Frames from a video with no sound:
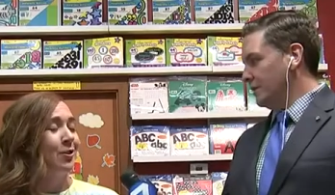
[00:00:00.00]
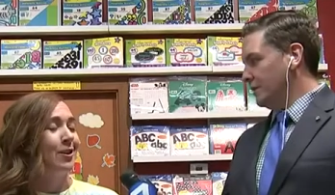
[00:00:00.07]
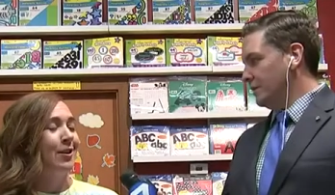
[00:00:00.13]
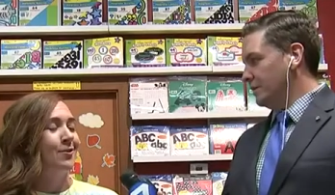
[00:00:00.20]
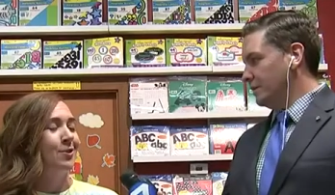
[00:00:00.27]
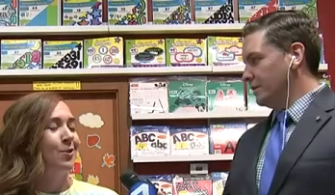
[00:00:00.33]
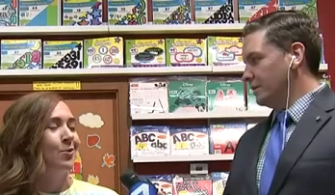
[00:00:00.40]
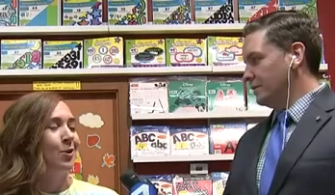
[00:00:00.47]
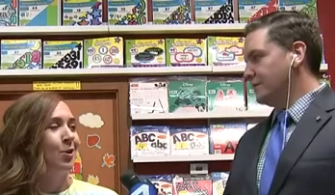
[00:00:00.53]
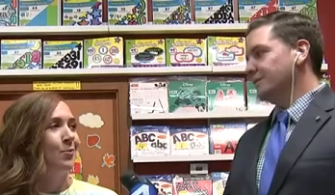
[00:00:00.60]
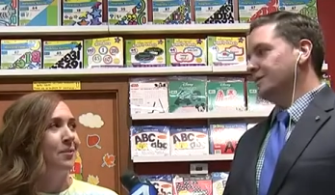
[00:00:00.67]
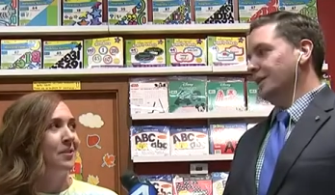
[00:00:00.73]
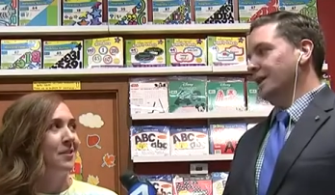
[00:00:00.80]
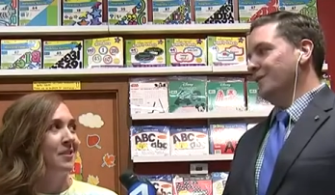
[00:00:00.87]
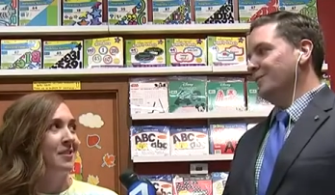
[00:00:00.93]
Speaker 1: turnout, so we're
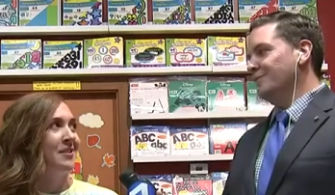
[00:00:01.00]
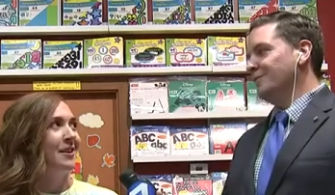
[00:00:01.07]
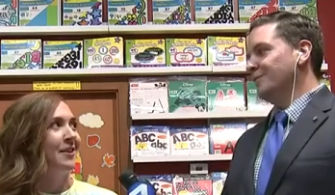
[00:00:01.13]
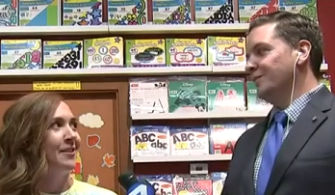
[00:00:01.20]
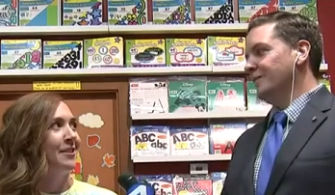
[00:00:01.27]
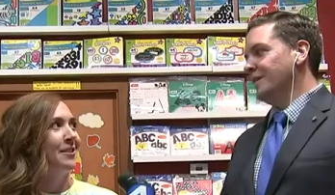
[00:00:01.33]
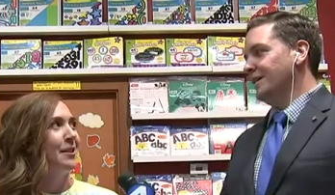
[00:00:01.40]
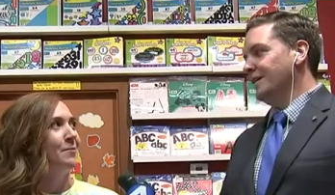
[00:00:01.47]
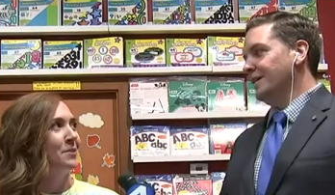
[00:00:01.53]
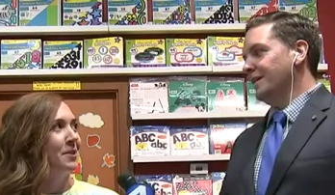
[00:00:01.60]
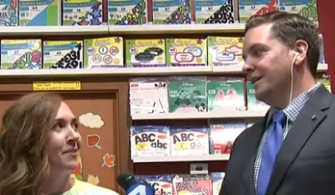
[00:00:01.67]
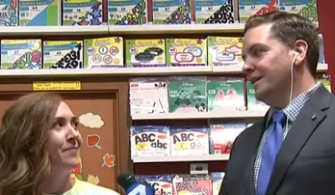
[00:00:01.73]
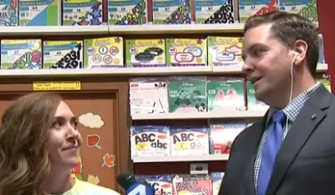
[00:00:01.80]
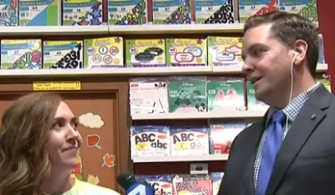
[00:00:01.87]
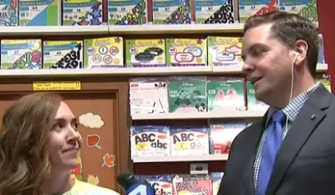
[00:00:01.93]
hoping this is not an
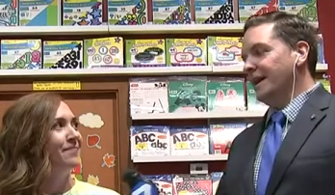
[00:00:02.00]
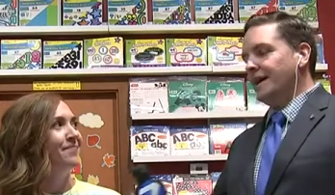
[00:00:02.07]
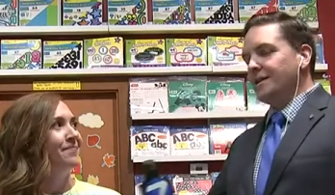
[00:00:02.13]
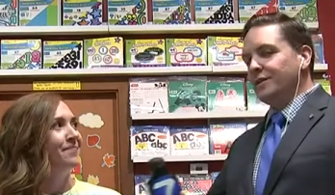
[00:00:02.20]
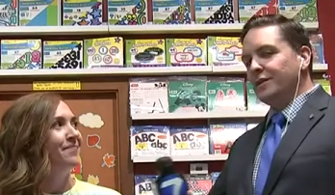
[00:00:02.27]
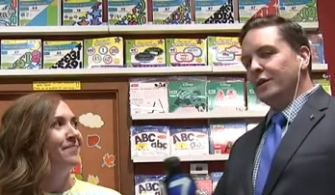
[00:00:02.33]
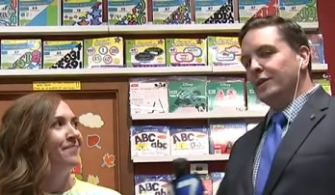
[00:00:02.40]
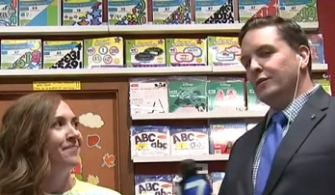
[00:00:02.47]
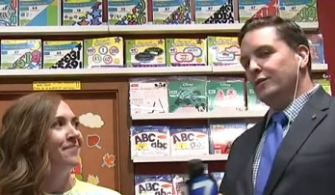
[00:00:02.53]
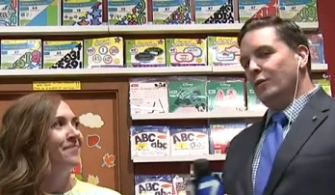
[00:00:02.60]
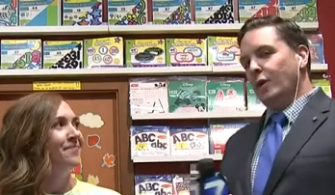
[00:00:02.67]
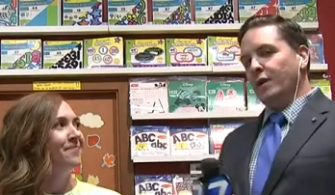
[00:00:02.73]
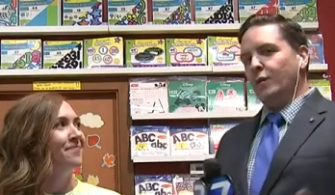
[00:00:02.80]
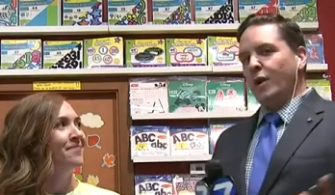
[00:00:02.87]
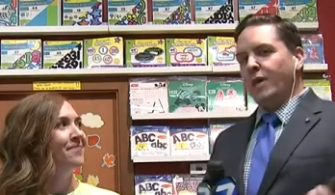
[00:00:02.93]
exception.
Speaker 2: Yeah, and the
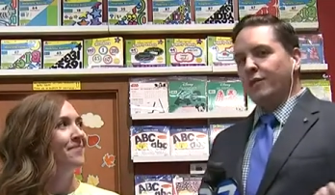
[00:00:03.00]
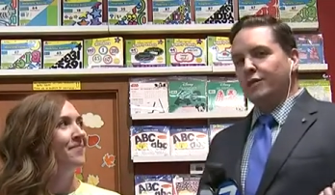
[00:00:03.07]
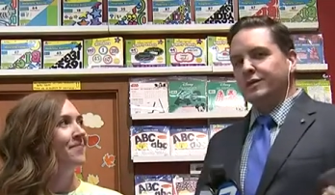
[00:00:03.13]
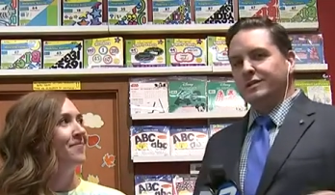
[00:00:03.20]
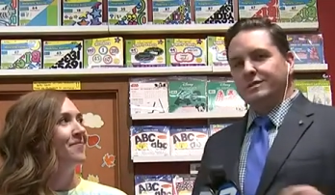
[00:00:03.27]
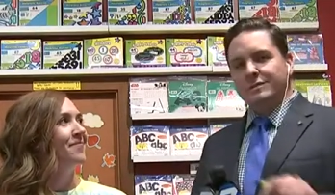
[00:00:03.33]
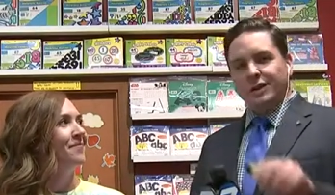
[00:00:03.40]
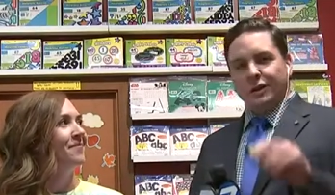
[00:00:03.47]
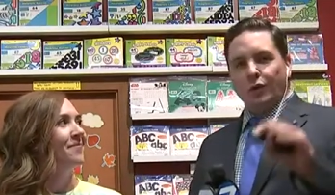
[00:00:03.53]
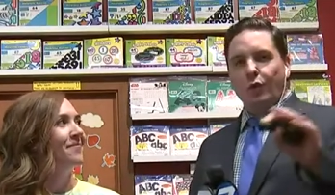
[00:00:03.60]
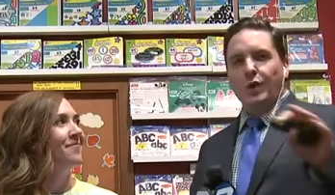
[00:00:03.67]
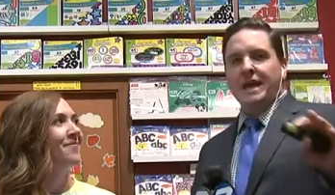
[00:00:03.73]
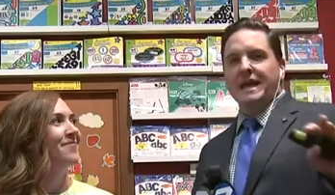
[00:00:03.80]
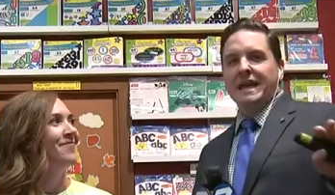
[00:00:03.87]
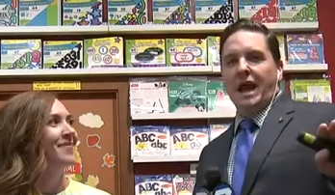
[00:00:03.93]
weather is still a
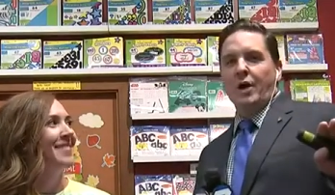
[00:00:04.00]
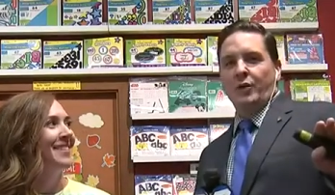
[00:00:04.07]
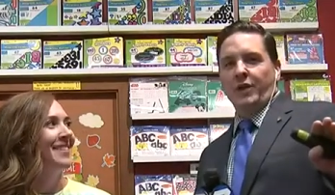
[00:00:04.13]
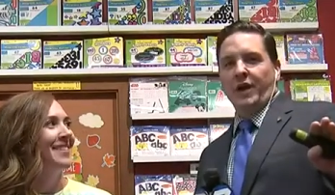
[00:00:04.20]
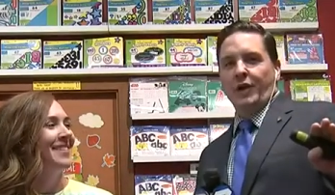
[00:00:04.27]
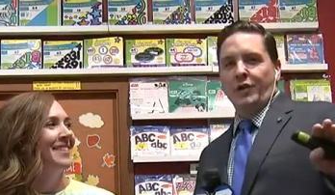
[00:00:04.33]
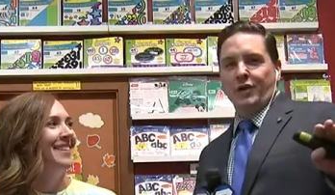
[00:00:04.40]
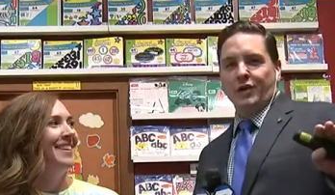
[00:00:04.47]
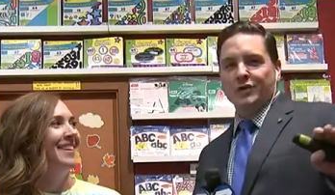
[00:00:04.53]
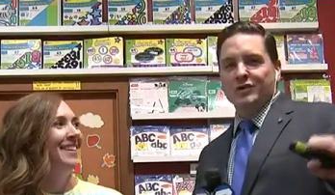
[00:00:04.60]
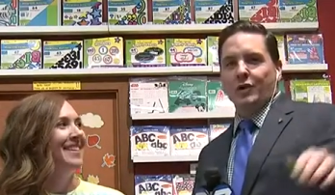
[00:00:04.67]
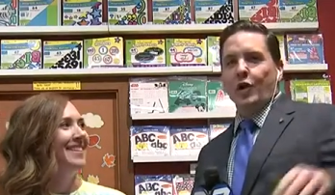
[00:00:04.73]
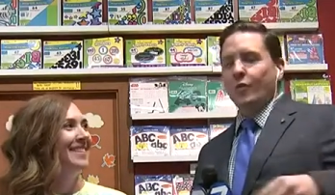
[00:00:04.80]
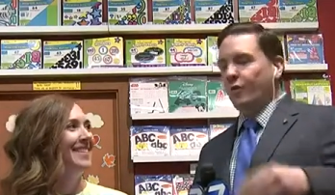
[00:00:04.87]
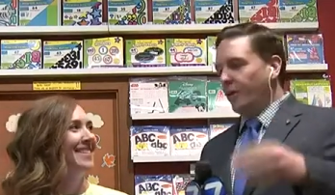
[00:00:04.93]
week out there, though,
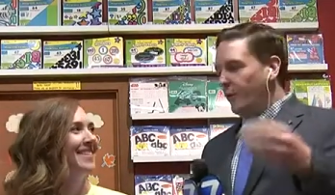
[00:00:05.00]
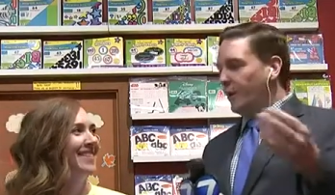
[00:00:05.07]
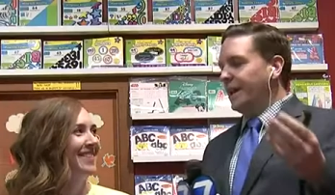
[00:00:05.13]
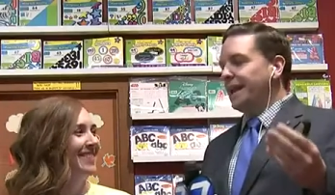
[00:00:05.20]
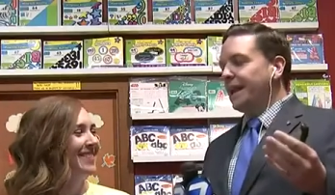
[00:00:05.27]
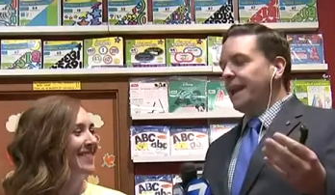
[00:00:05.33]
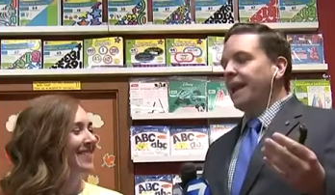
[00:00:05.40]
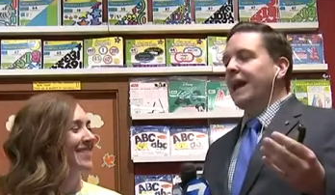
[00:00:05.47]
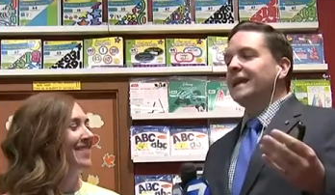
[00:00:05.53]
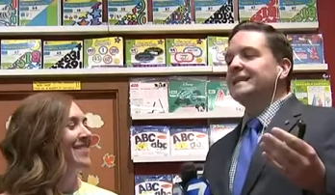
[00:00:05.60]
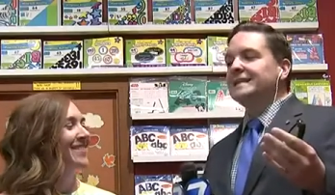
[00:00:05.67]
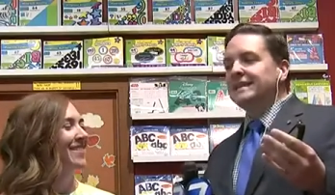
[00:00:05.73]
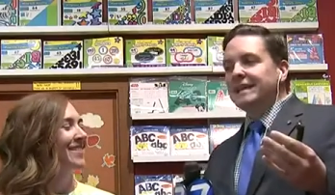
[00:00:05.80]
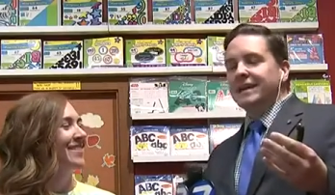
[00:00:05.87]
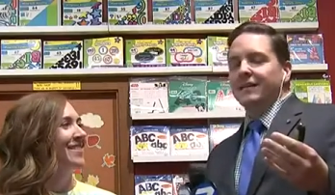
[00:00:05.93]
so hopefully we can get an
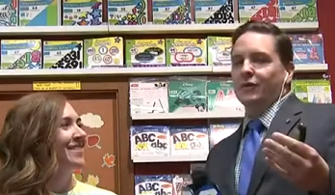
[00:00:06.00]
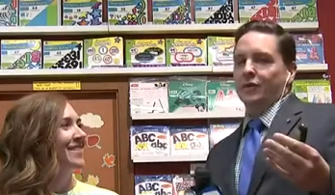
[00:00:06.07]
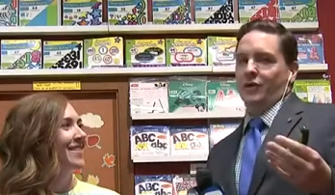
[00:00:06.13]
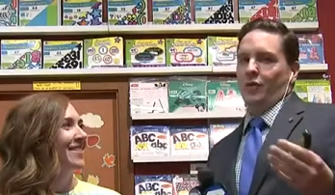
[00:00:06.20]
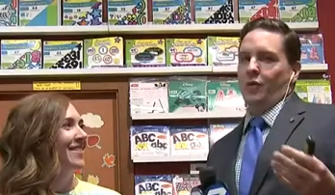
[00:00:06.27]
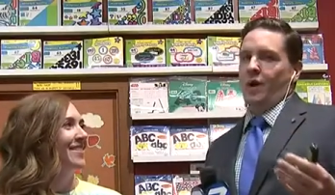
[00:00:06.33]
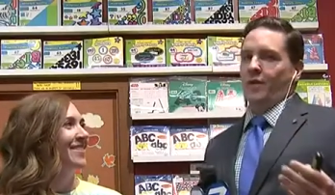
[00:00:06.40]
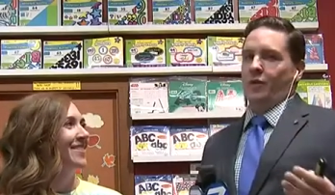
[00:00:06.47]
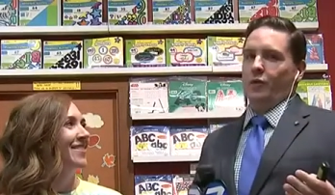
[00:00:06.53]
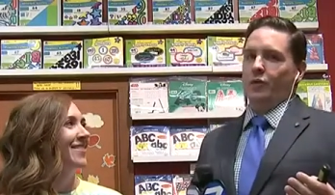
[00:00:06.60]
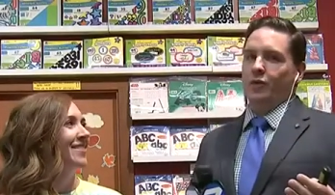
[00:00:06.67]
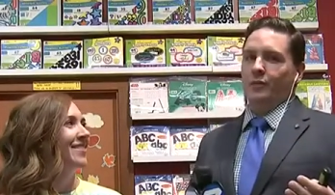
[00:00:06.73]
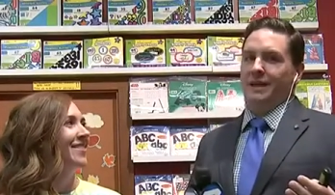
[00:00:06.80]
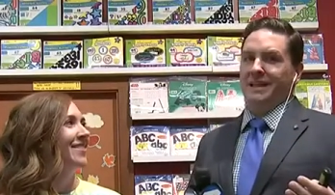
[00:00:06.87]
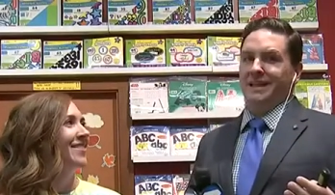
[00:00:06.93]
idea of what the weather
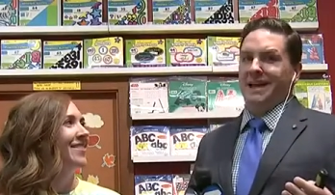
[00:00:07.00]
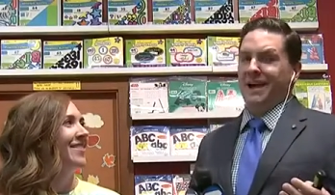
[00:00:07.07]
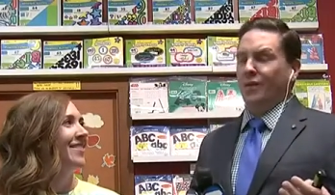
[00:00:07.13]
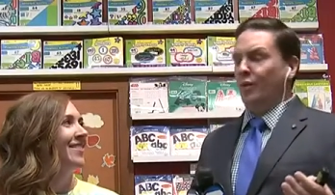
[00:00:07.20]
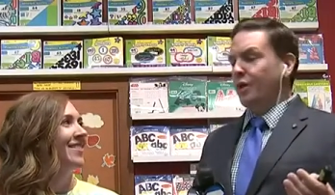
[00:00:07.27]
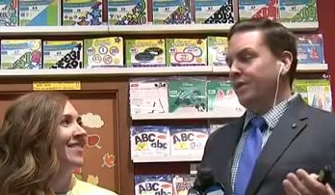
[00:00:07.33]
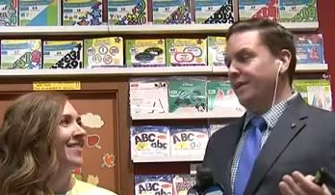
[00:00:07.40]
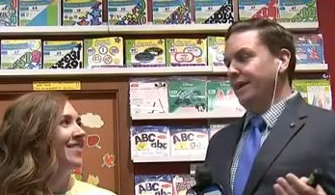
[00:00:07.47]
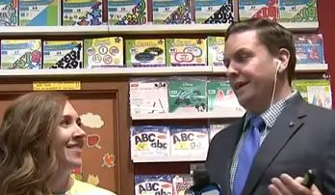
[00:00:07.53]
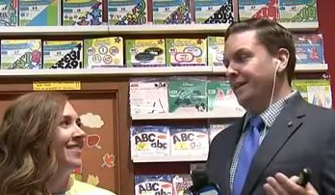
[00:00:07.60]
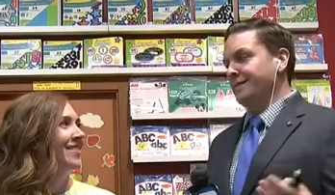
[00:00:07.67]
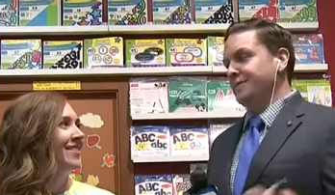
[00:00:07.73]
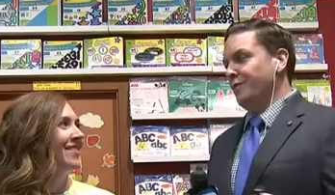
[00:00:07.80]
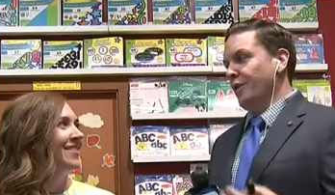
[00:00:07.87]
will be like. One thing is